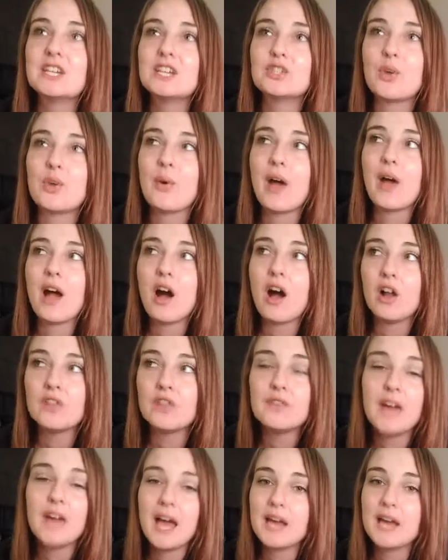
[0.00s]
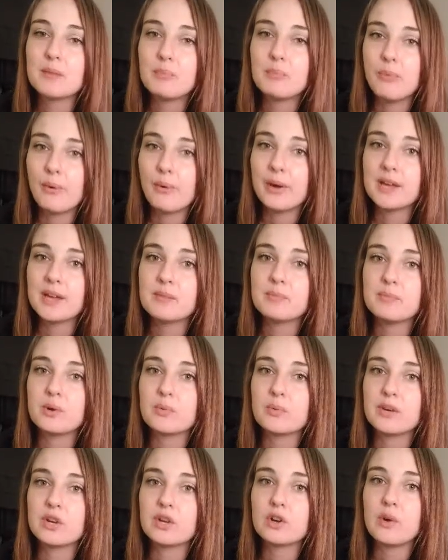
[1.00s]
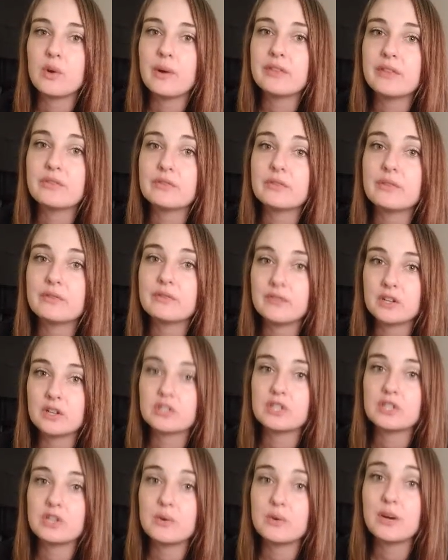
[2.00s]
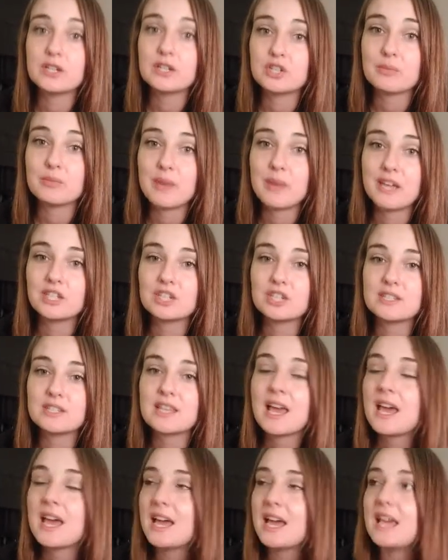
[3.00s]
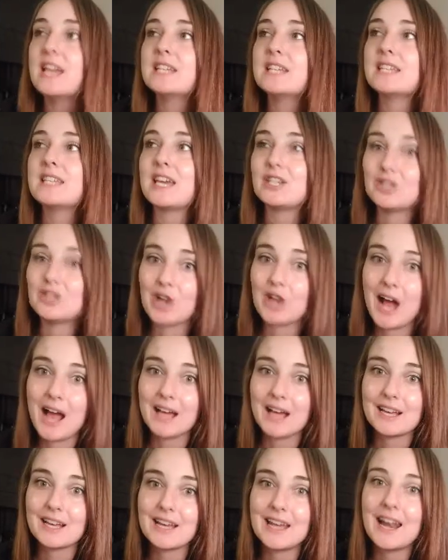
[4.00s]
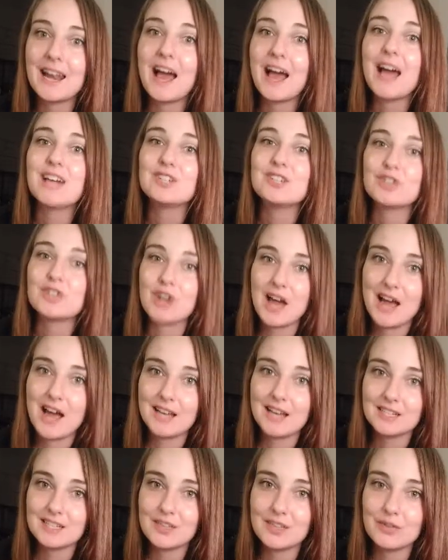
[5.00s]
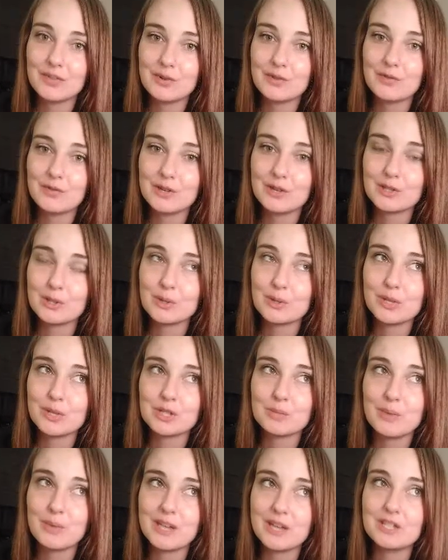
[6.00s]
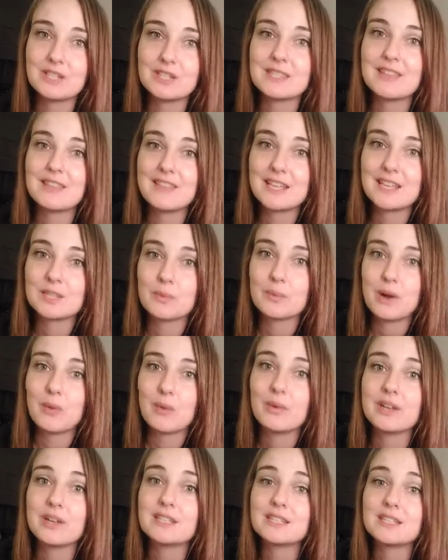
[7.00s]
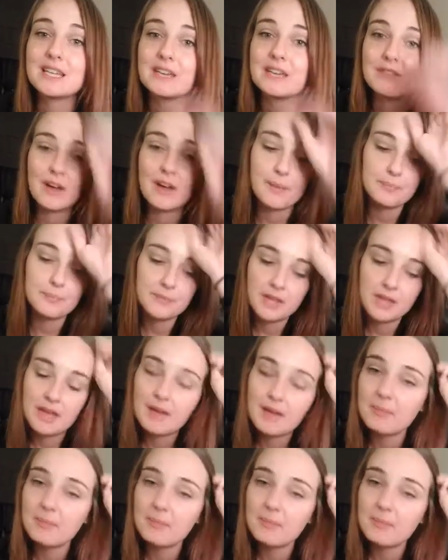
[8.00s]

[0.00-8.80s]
So all of it had a point, but when you're going through the first 200 pages, it is a drag, and I dragged through the first 200 pages, and that's when I wanted to give up.